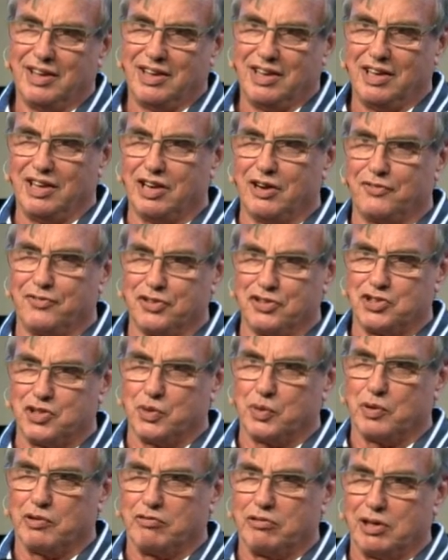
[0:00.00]
He offers
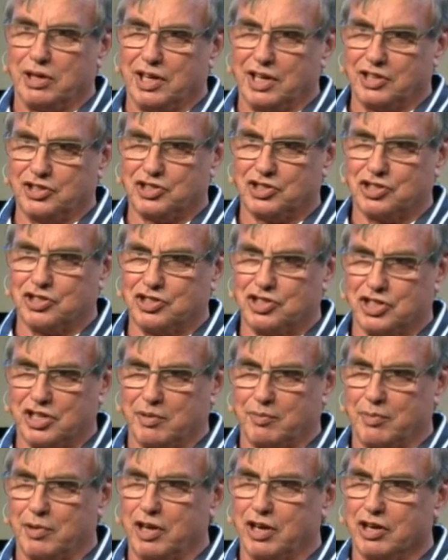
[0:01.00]
you a
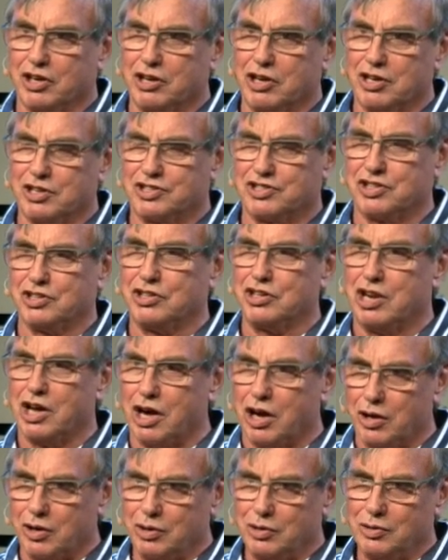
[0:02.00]
relationship, a God to
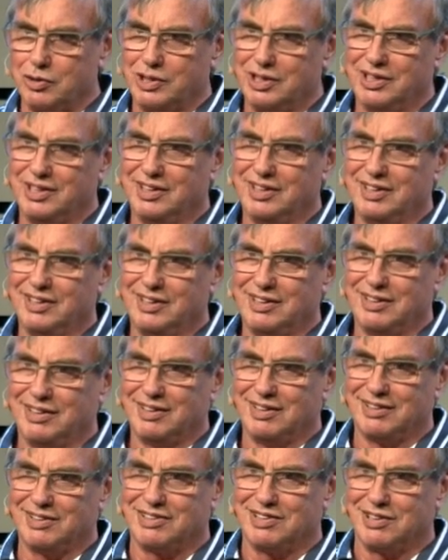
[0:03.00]
know,
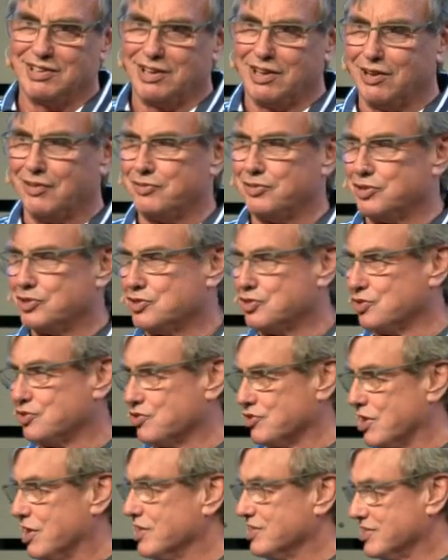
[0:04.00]
and to love and to
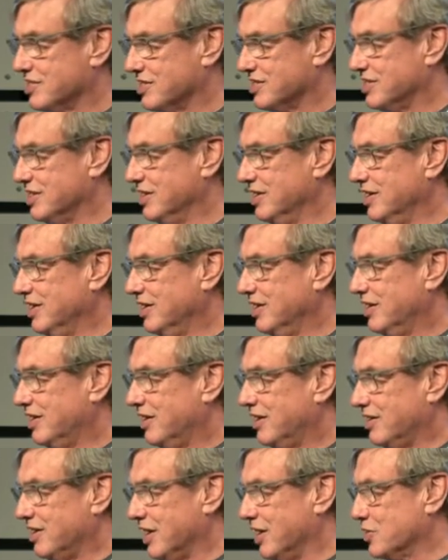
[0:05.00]
trust.
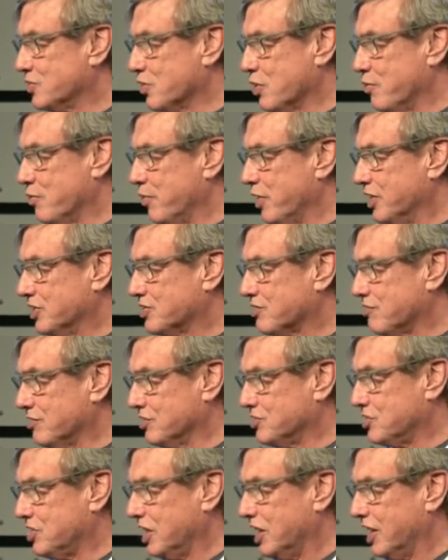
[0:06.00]
And that's what makes
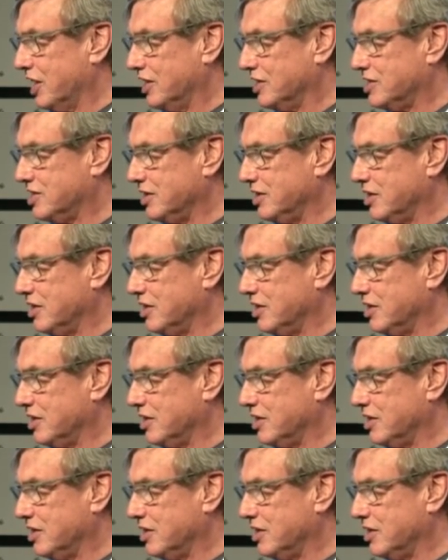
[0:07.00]
Christianity